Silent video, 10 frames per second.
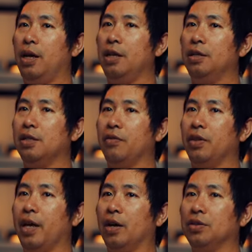
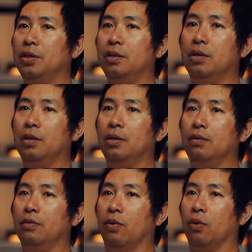eighty-seven thousand
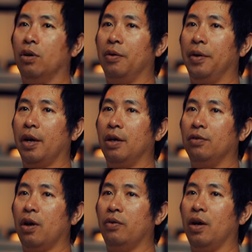four hundred
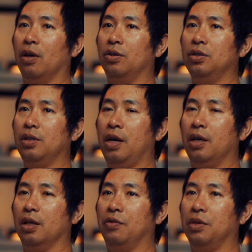ninety-five dollars
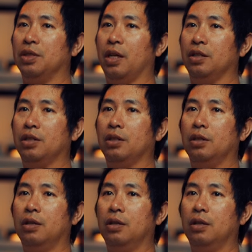and eleven cents.